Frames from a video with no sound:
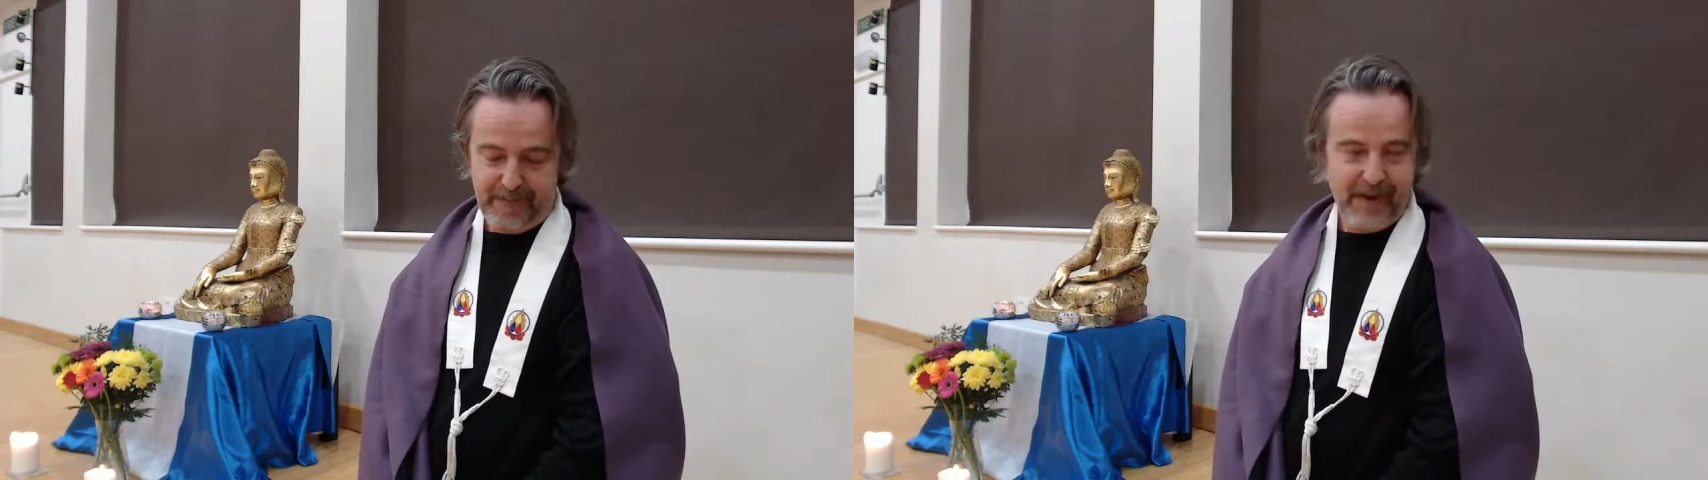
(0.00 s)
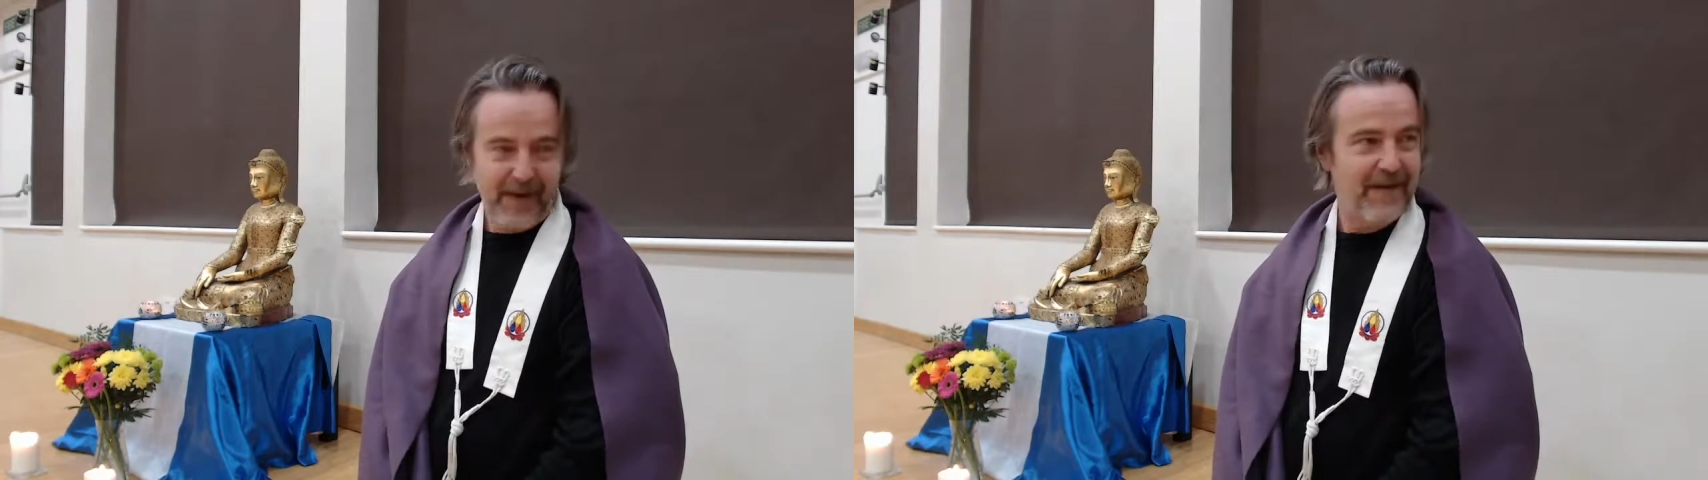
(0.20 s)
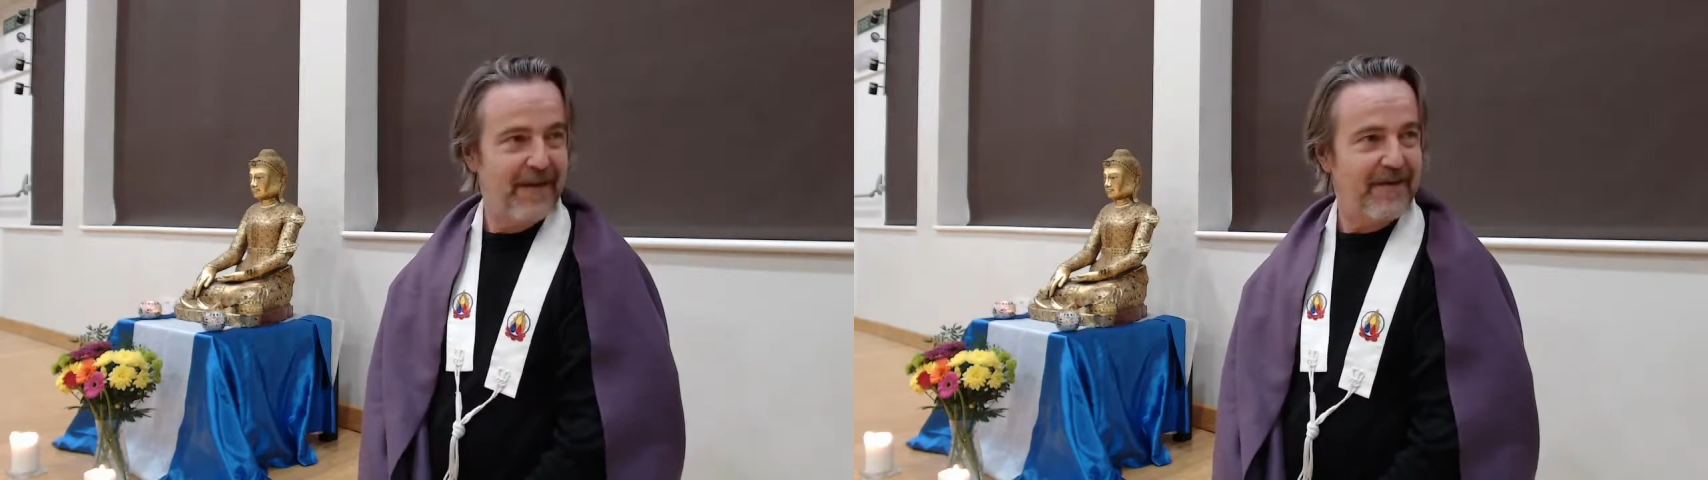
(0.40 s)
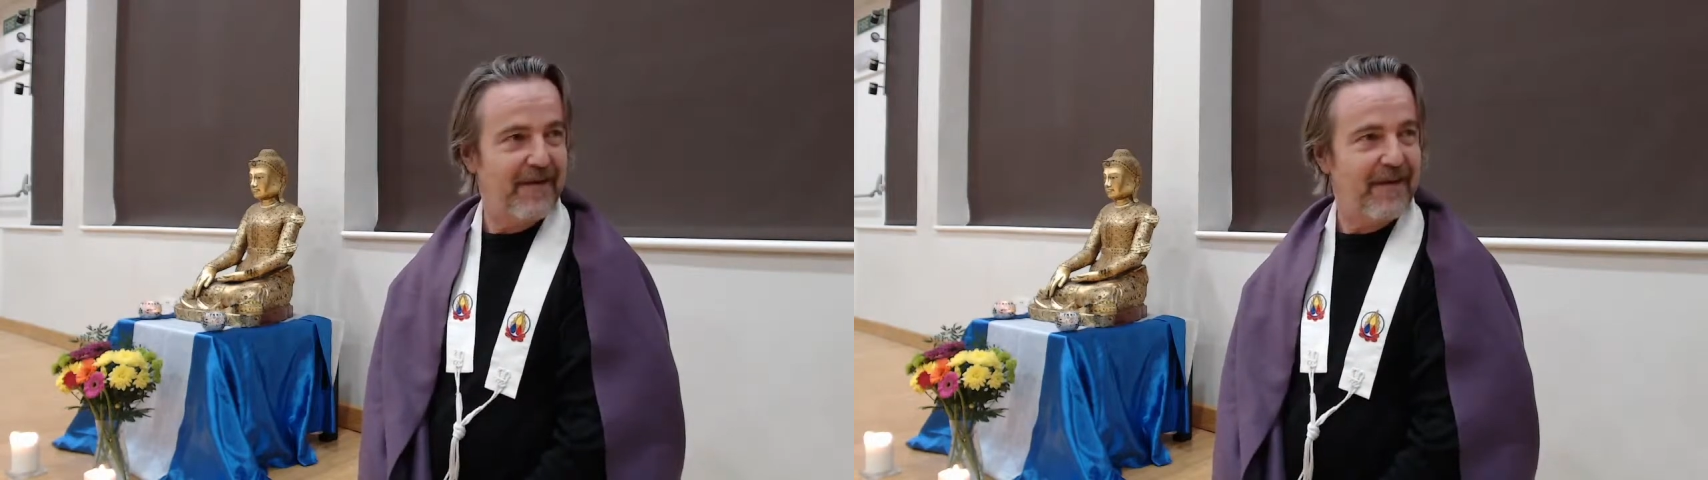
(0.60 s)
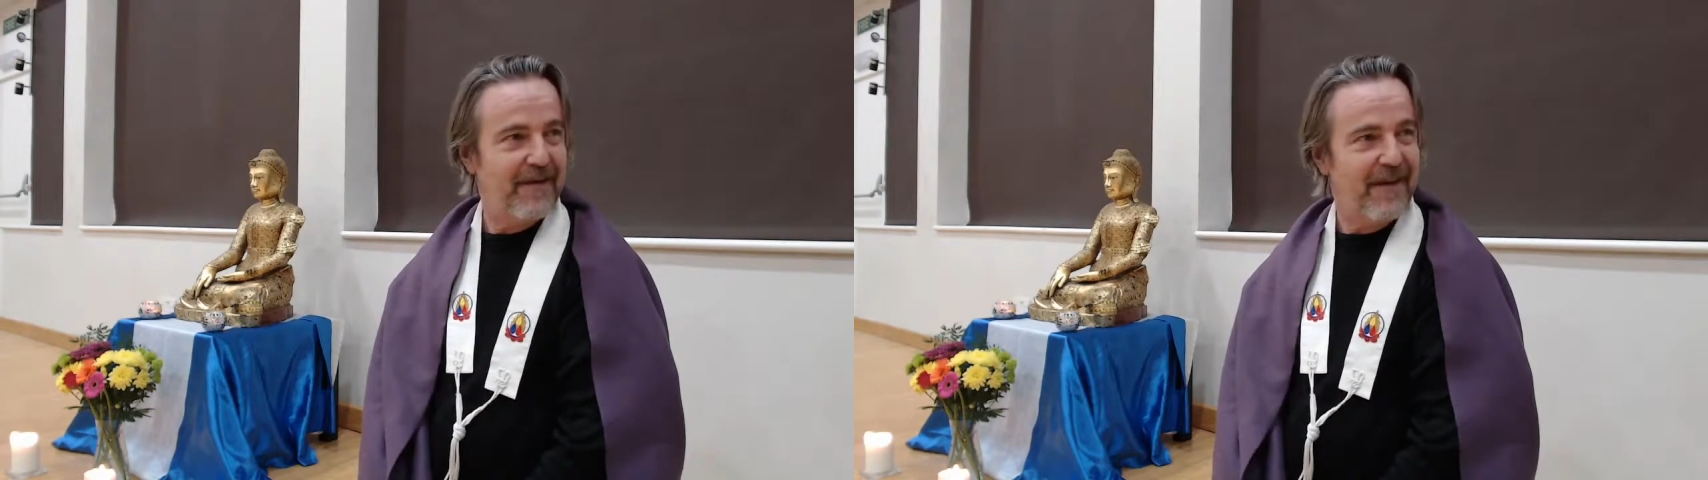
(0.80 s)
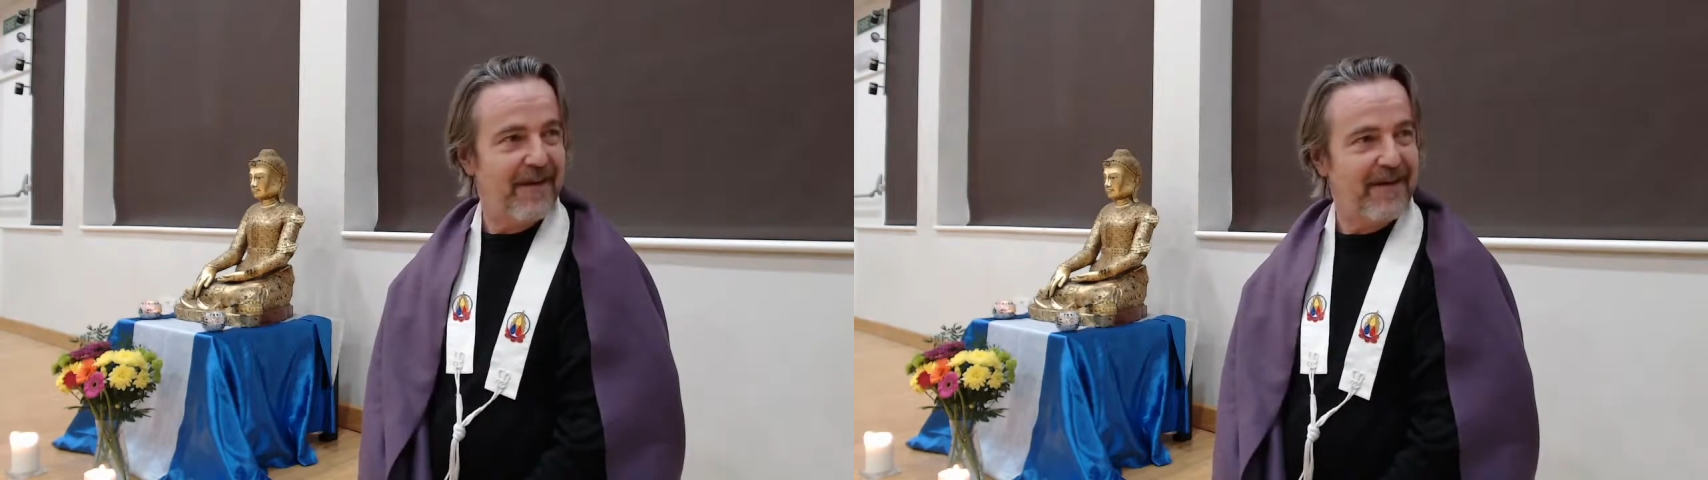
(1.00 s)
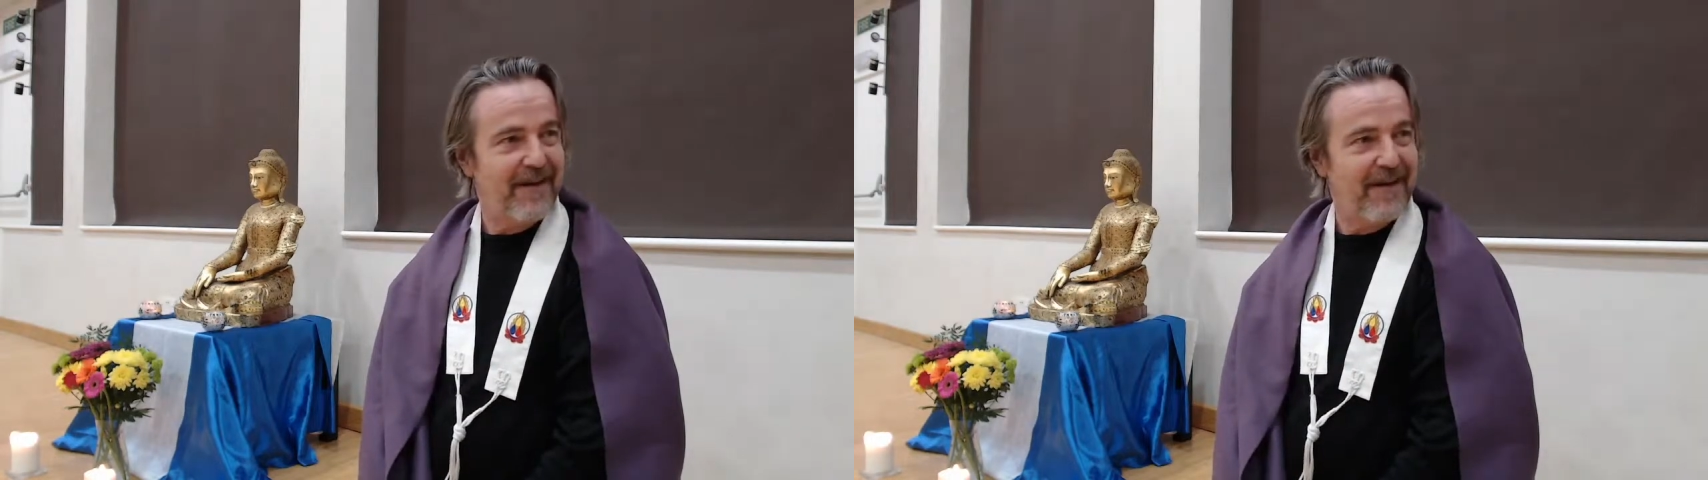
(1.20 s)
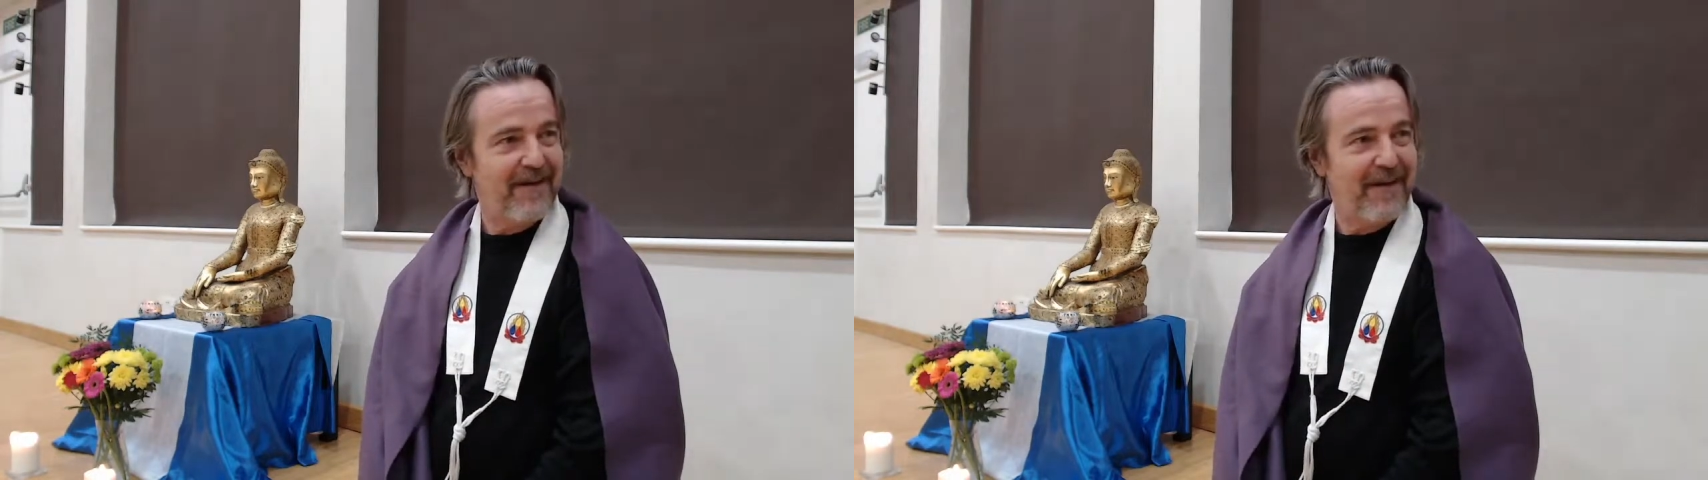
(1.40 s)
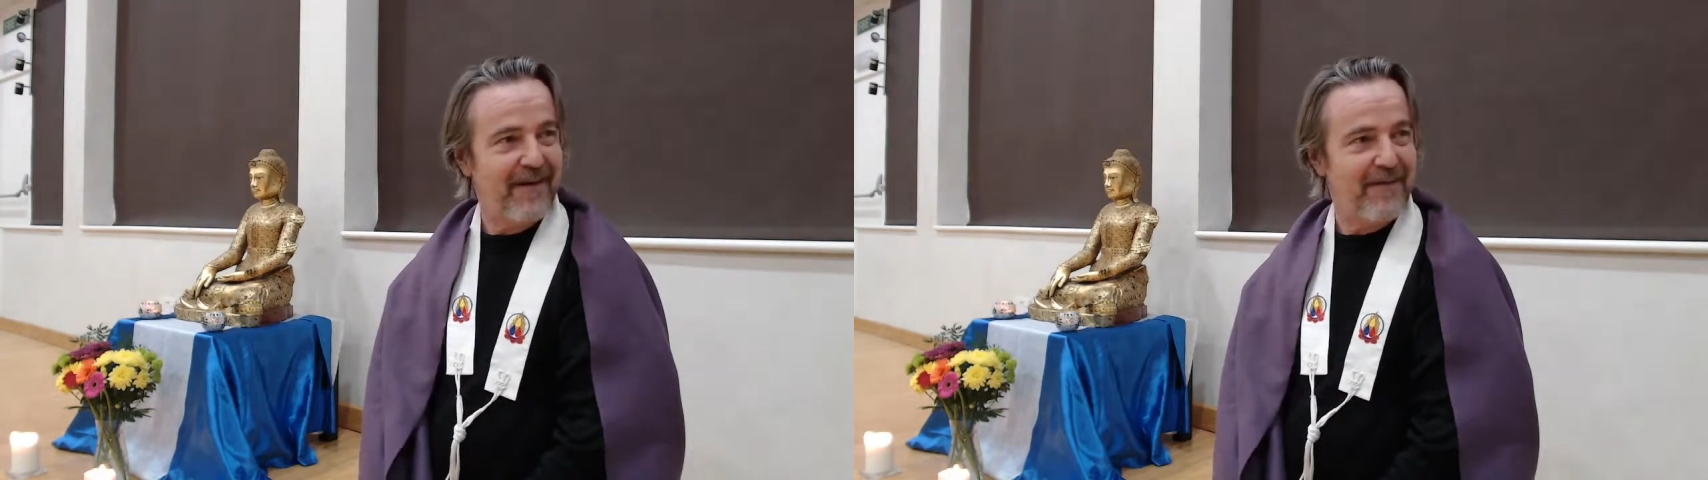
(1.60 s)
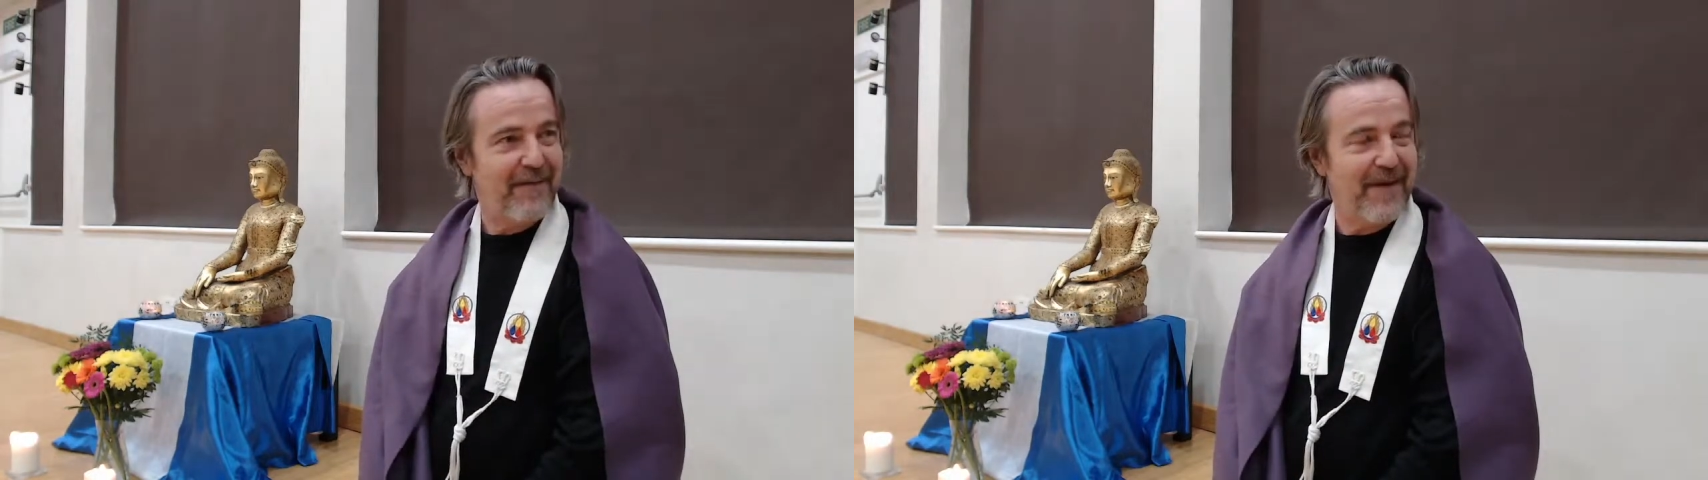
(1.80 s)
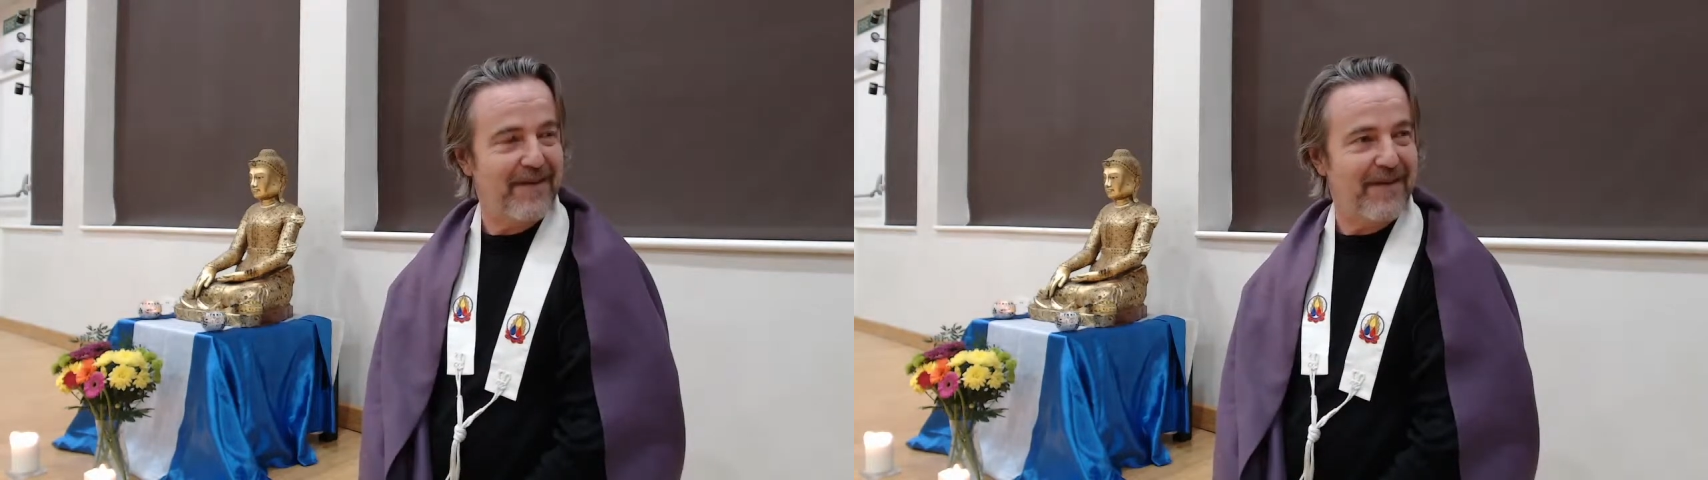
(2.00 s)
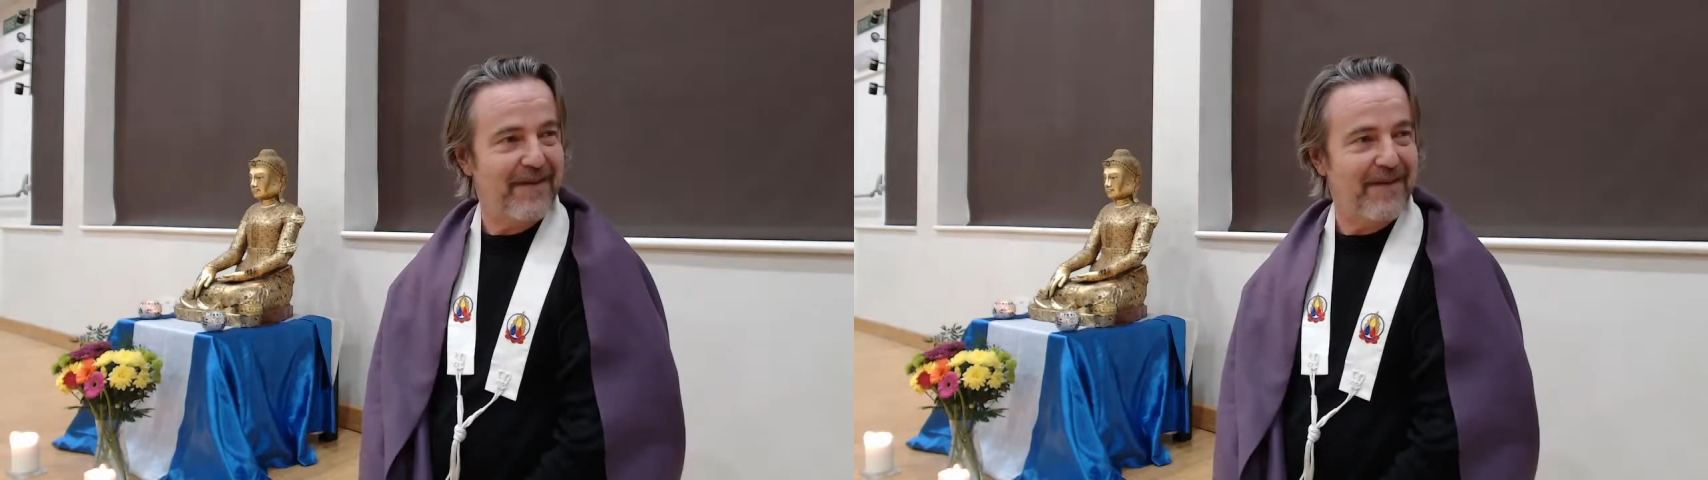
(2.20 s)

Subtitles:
I think that's everything. Is there anything else I haven't mentioned?